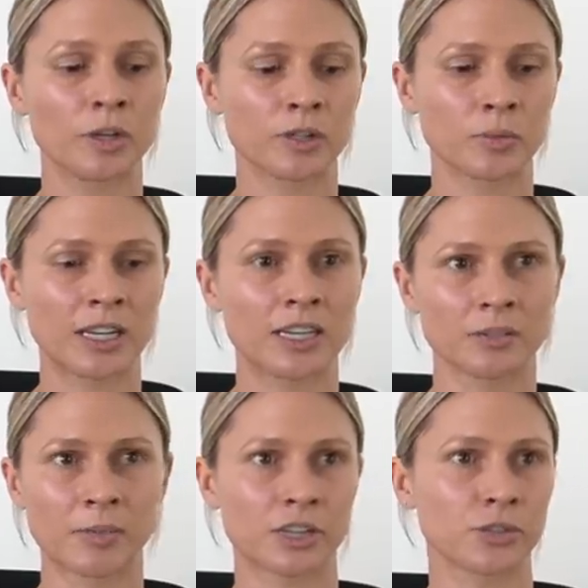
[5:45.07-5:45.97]
Because mm. we need
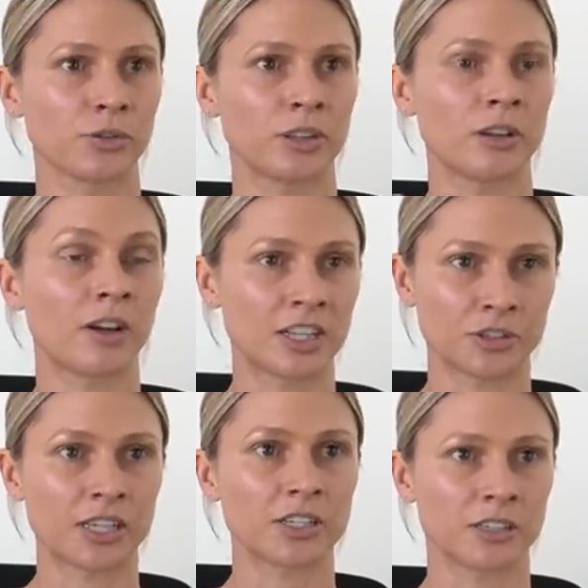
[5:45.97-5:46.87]
to make sure that
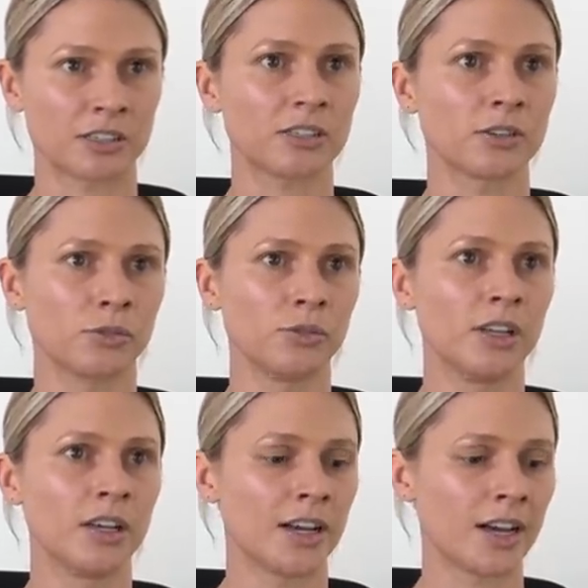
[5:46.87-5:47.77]
hydration is still
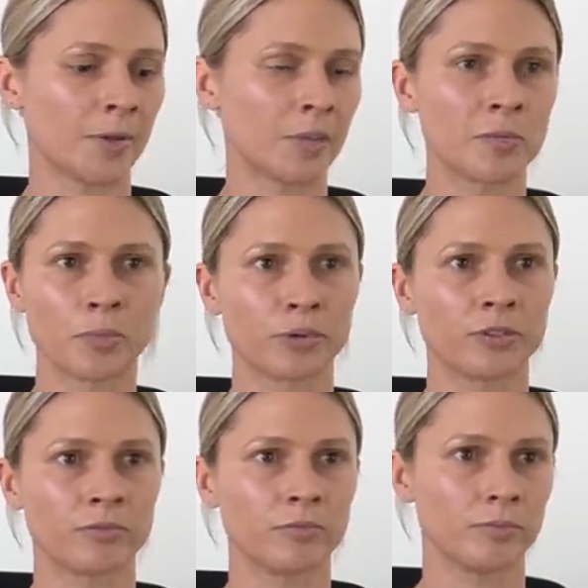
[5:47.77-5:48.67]
um, an
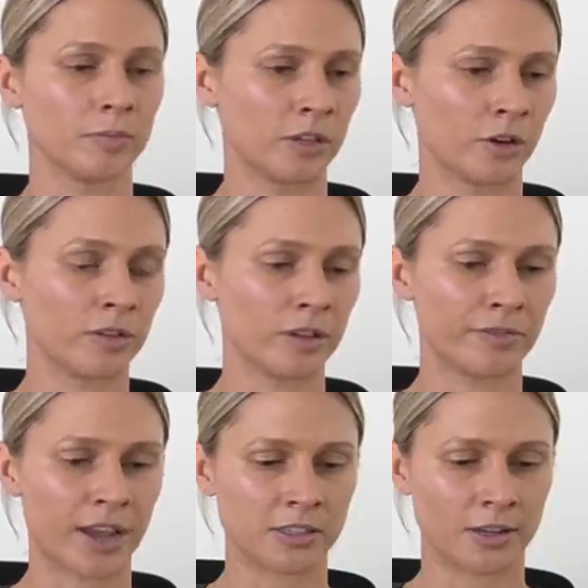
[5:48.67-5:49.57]
important, you know,
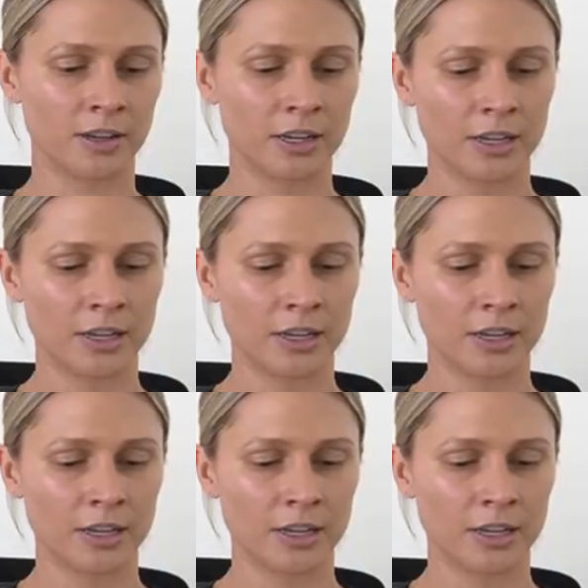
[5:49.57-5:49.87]
factor.